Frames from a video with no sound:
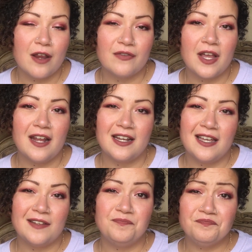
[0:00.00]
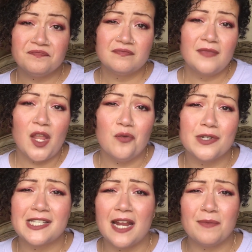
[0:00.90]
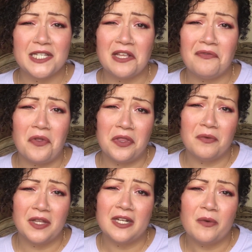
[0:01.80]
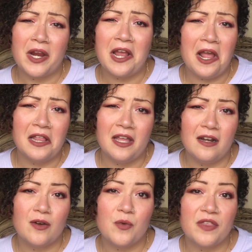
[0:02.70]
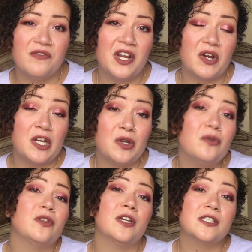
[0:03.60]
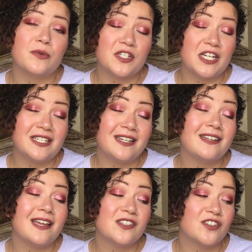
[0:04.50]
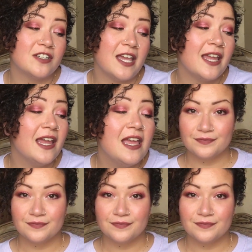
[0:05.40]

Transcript: I've kind of resigned myself only really to wearing eyeliner with very nude looks, which I did yesterday.